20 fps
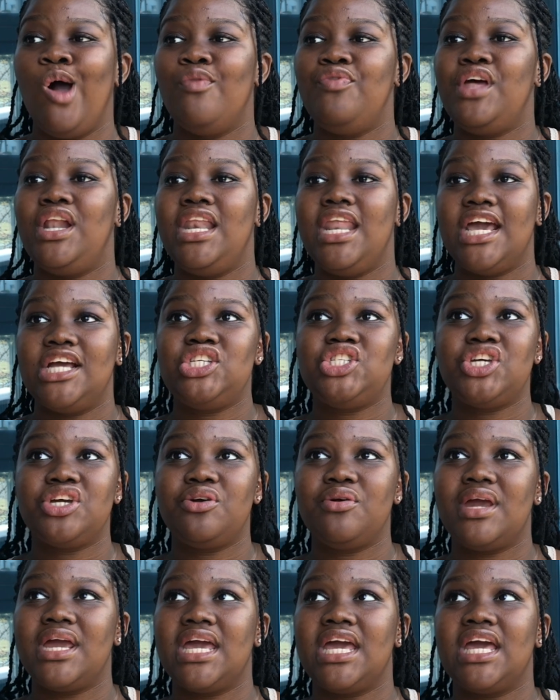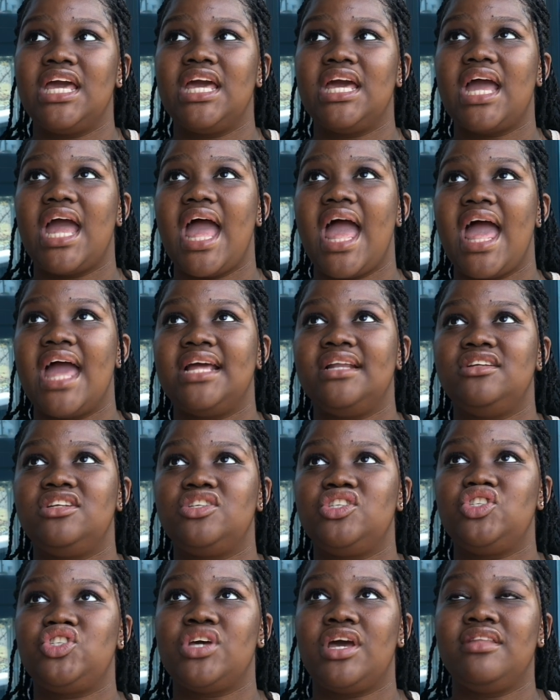The lecturing and
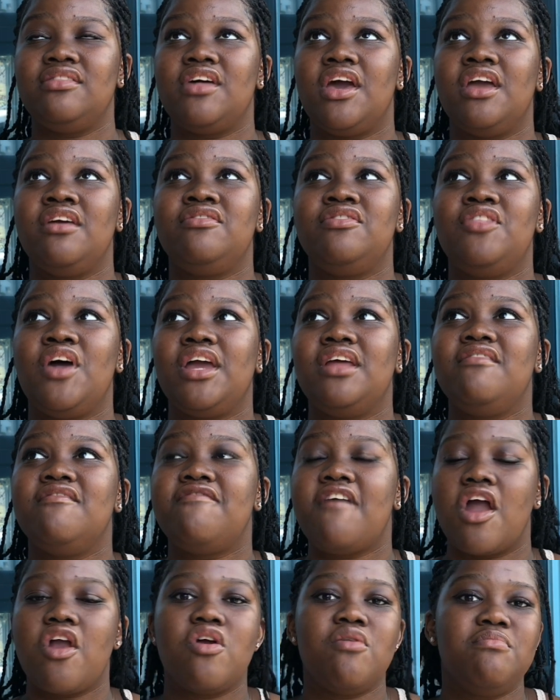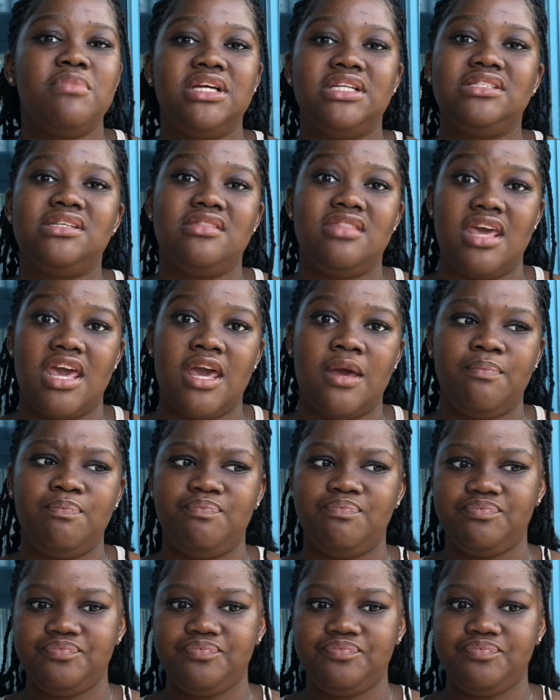the environment there,